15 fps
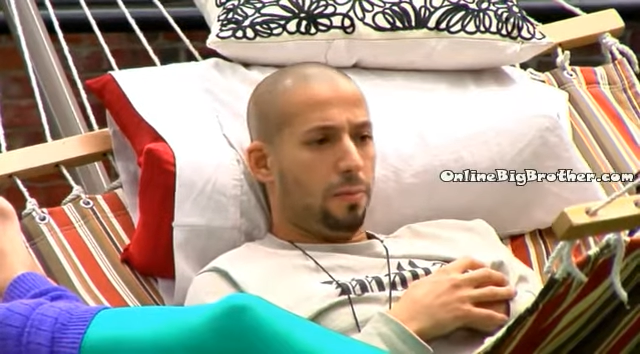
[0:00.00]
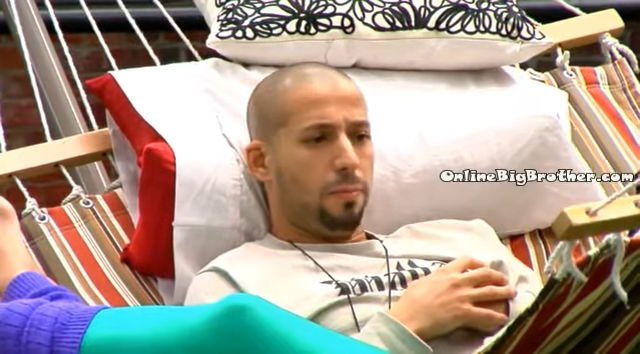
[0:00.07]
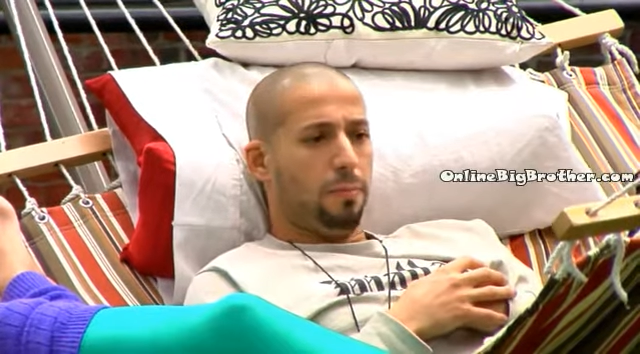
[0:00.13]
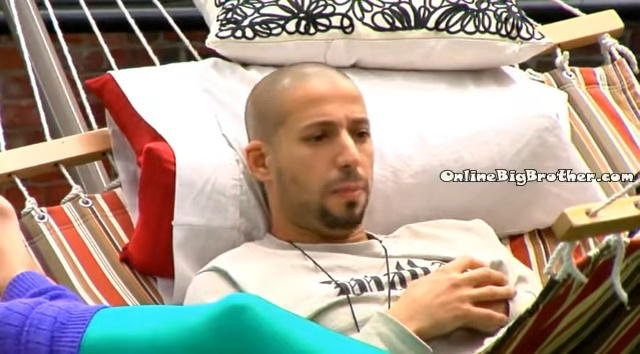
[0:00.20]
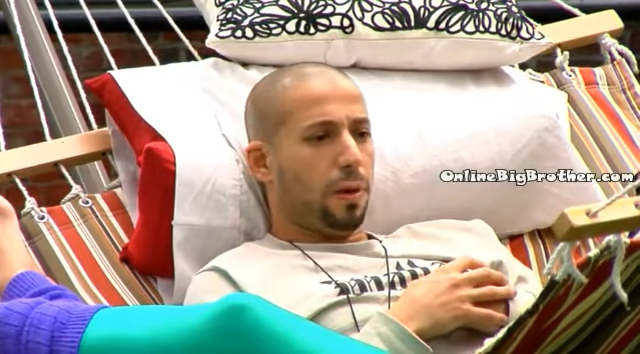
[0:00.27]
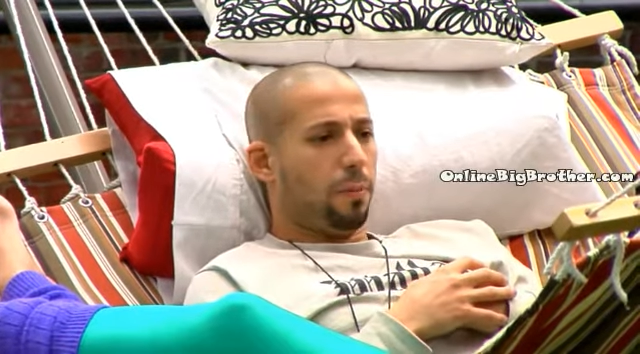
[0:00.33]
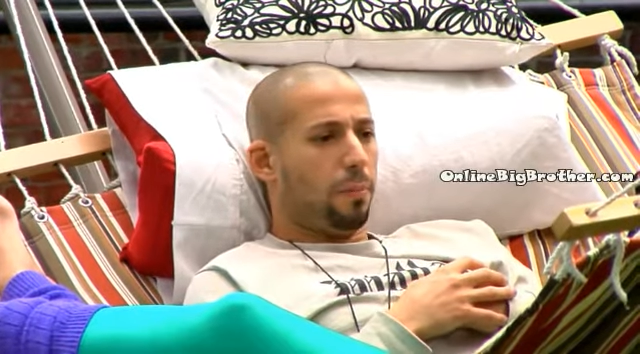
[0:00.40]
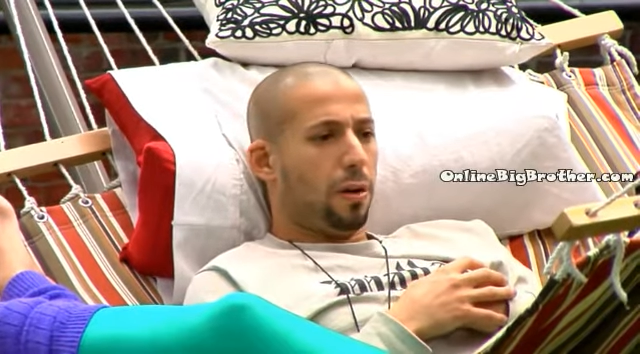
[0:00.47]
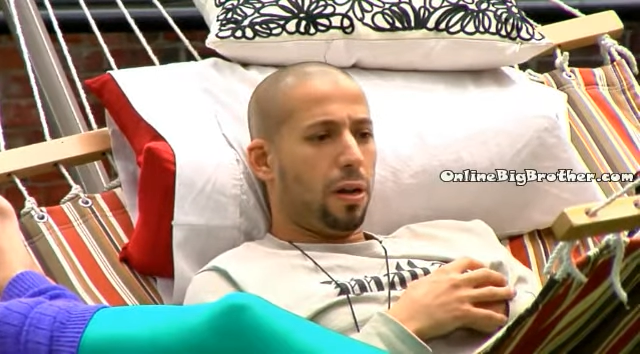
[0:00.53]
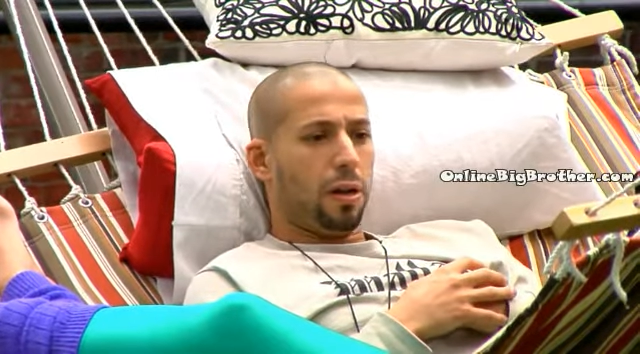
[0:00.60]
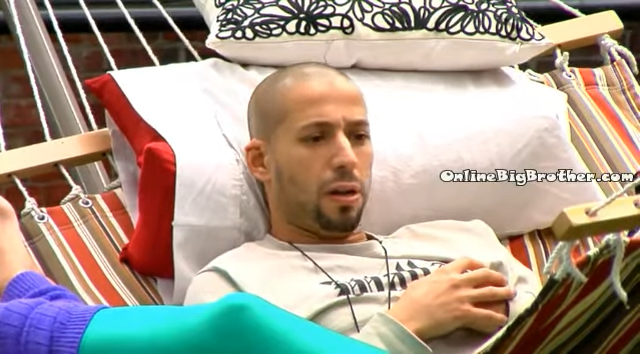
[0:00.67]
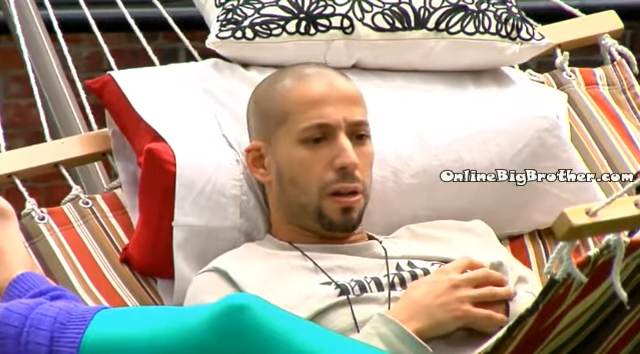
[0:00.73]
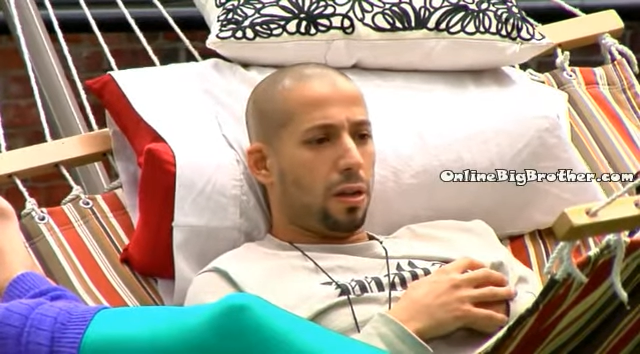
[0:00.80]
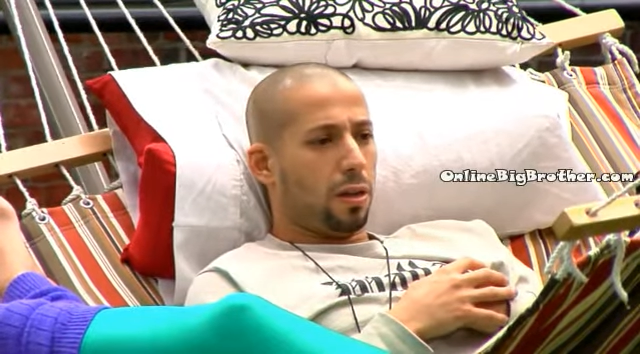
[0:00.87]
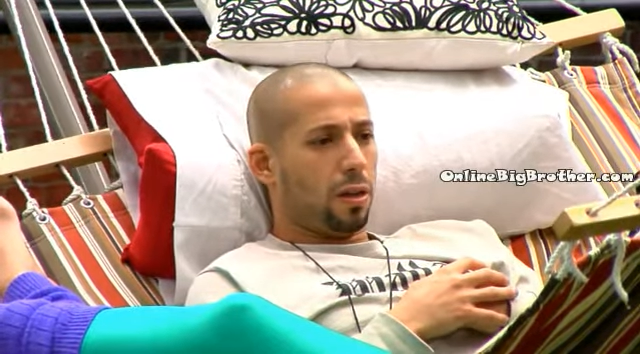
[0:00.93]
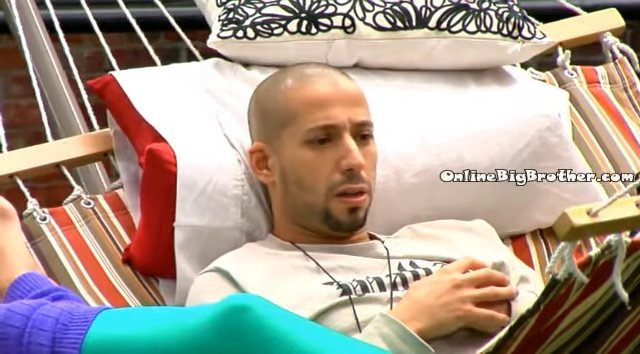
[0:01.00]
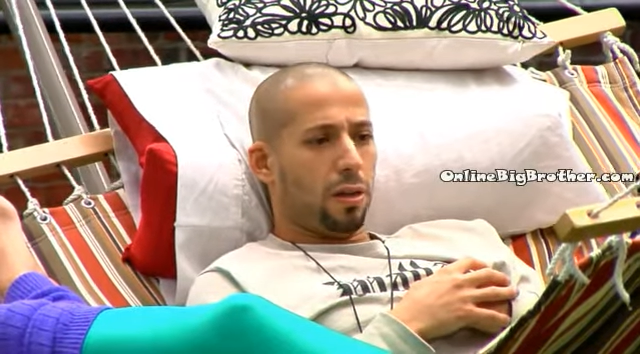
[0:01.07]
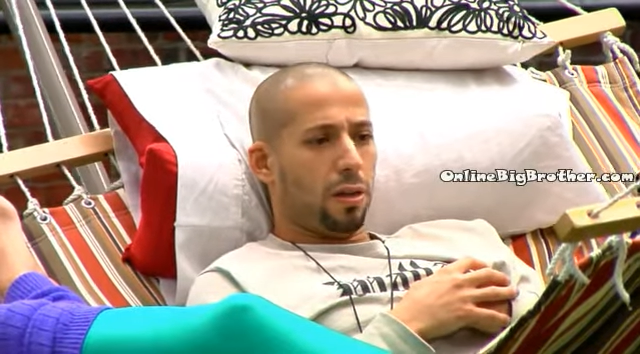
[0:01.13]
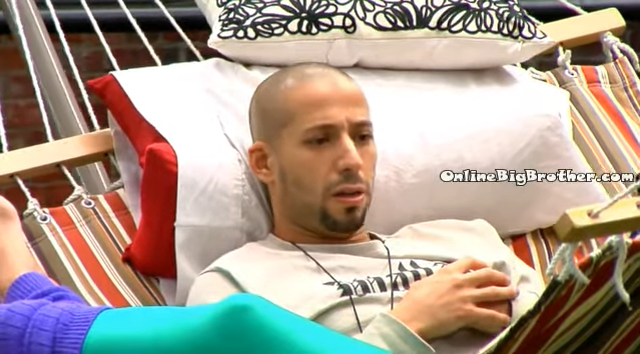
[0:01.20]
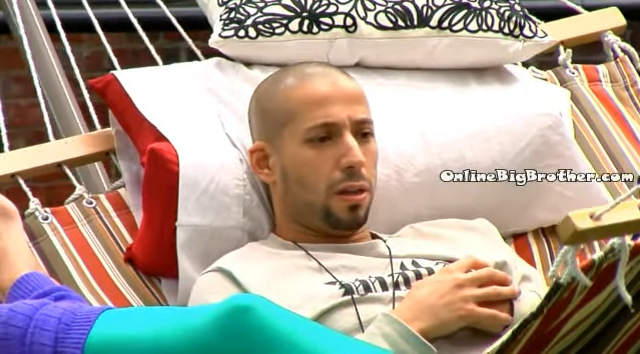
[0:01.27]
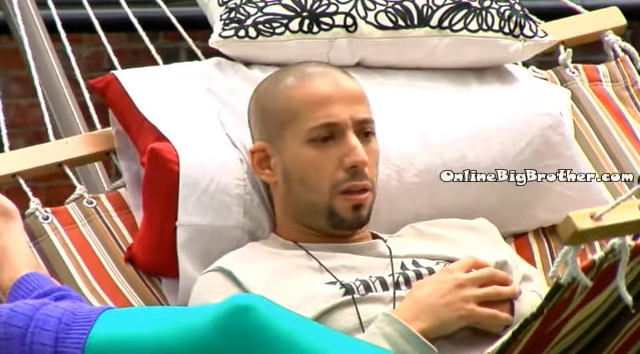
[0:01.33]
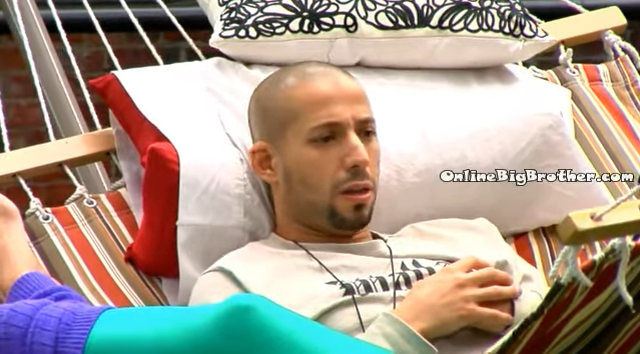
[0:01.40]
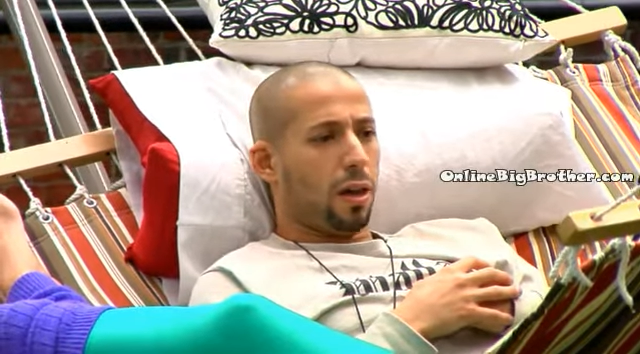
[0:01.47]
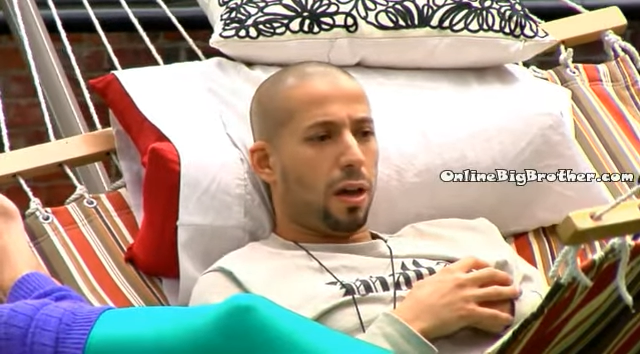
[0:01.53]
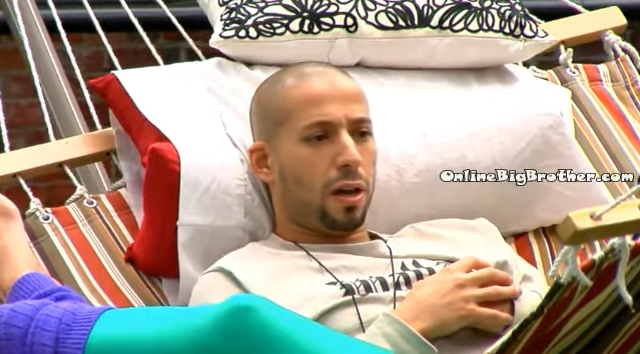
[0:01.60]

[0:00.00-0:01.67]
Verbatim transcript: but buddy, I